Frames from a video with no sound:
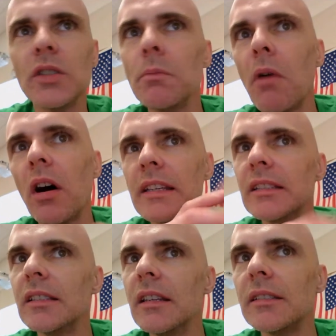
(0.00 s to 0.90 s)
the body is
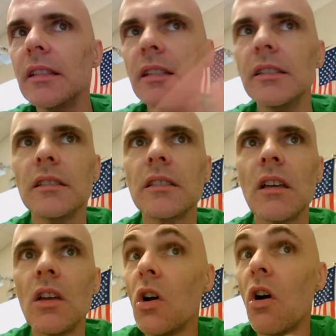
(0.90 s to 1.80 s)
this thesis.
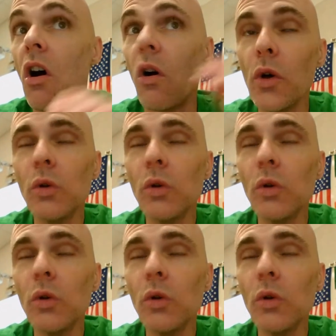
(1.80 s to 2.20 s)
Although